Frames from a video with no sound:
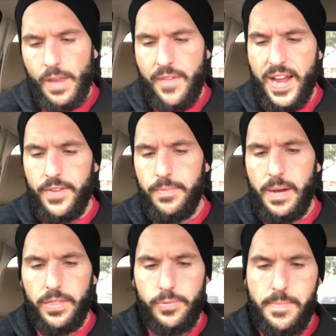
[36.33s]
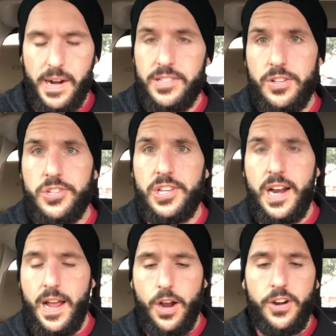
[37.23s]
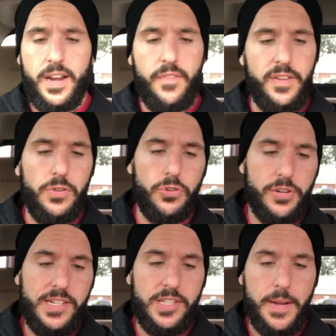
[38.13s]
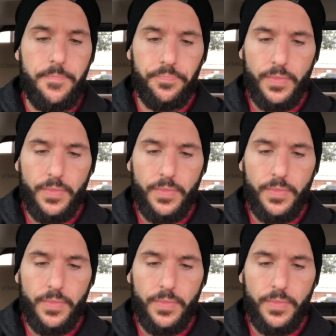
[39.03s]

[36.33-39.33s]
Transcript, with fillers: I've had about three bites of this and I already feel greasy.